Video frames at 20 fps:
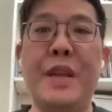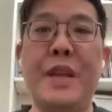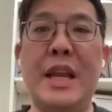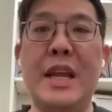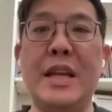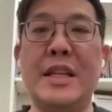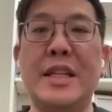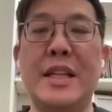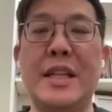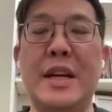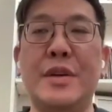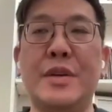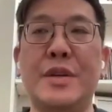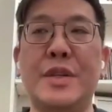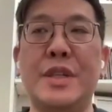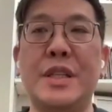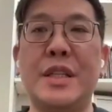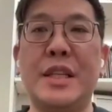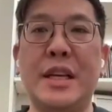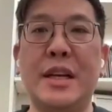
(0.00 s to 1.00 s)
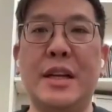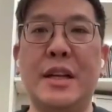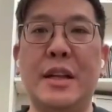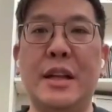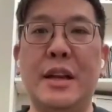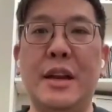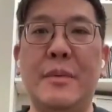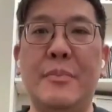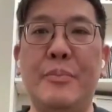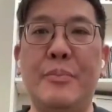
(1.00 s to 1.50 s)
is there still
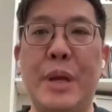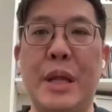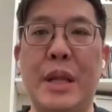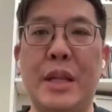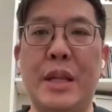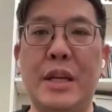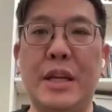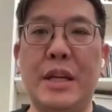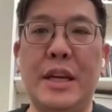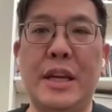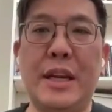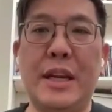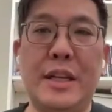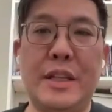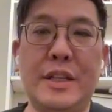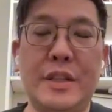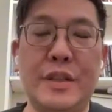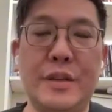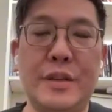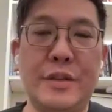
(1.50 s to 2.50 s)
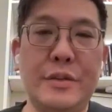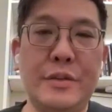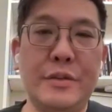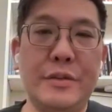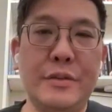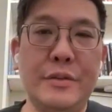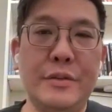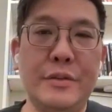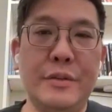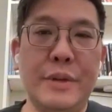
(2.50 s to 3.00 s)
an ability
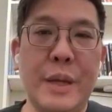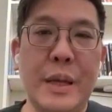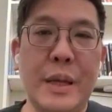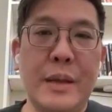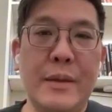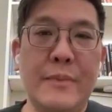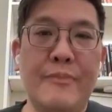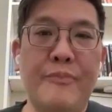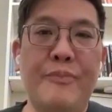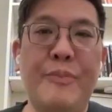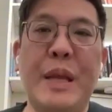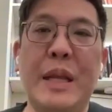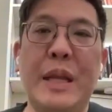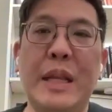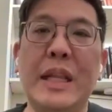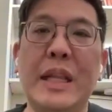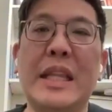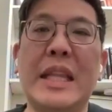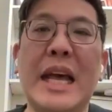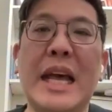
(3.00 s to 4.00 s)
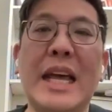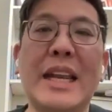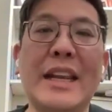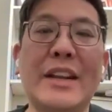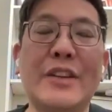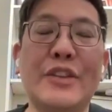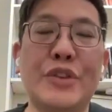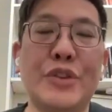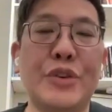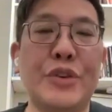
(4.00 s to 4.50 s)
to build that
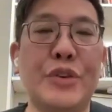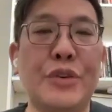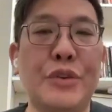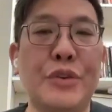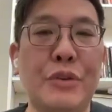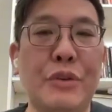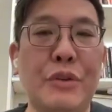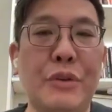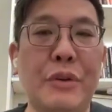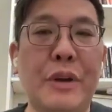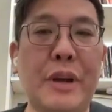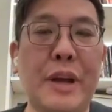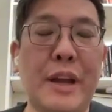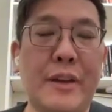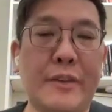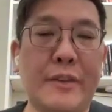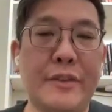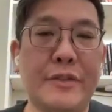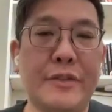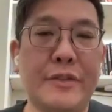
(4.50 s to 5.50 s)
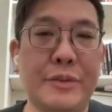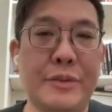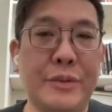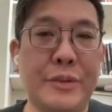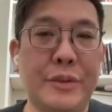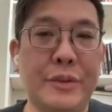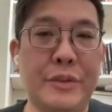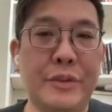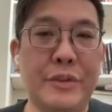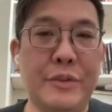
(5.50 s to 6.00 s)
internal loci of
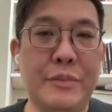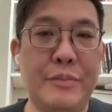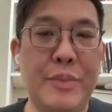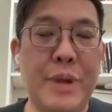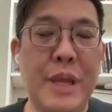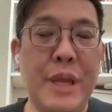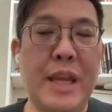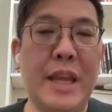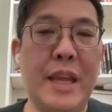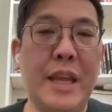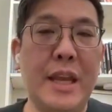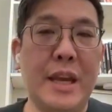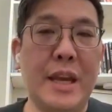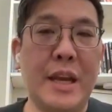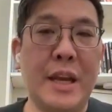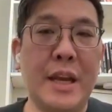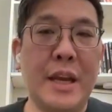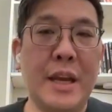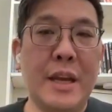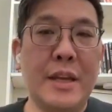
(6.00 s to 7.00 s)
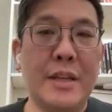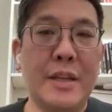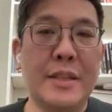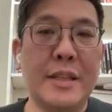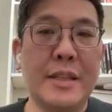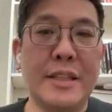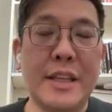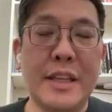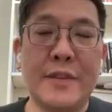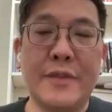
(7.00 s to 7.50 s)
control to be a
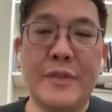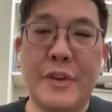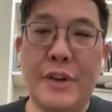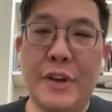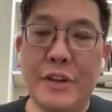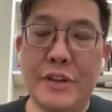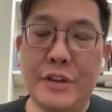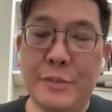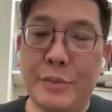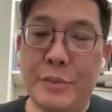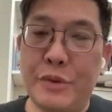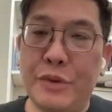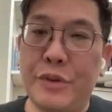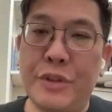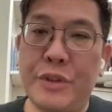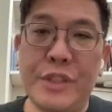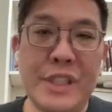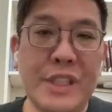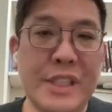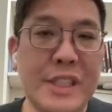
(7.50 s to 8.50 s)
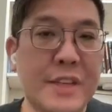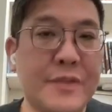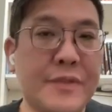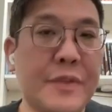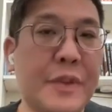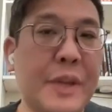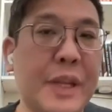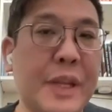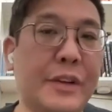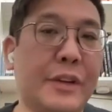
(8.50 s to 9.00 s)
successful entrepreneur, a
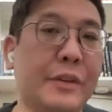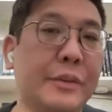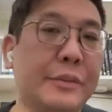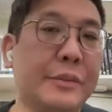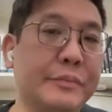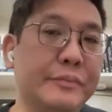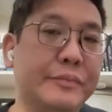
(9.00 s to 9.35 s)
successful leader?